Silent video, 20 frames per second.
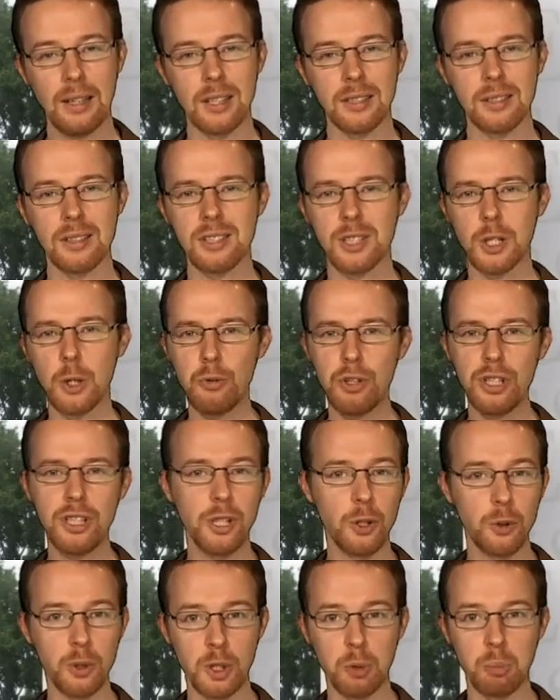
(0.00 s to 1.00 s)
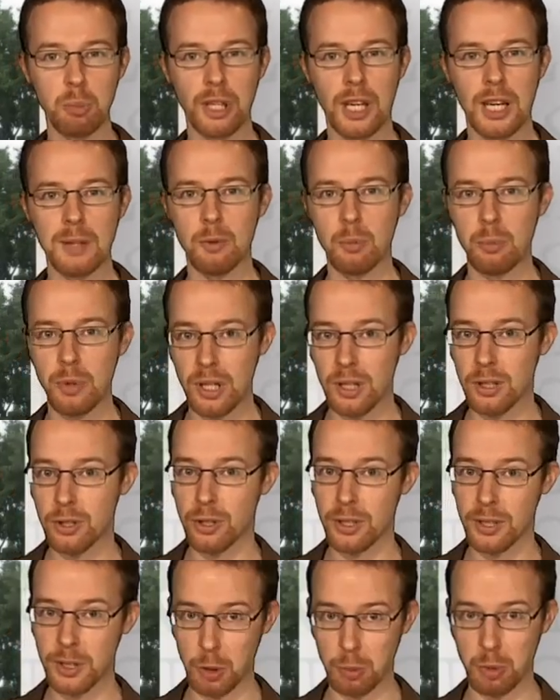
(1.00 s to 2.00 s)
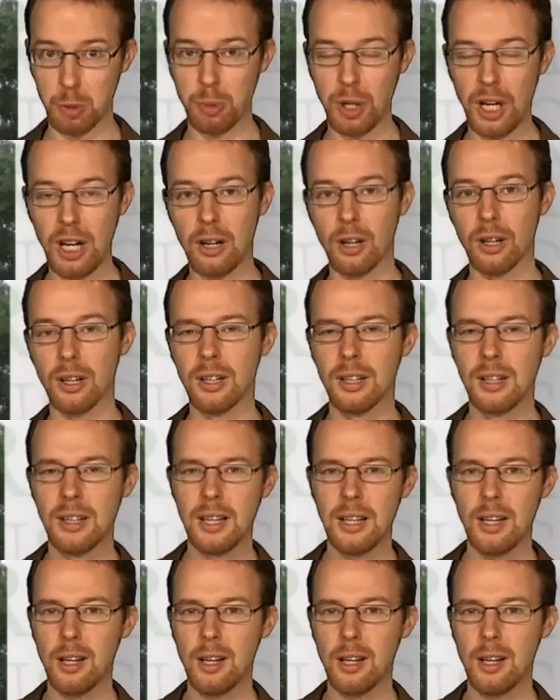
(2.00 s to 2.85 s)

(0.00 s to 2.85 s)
As the Soviet Union became a military superpower,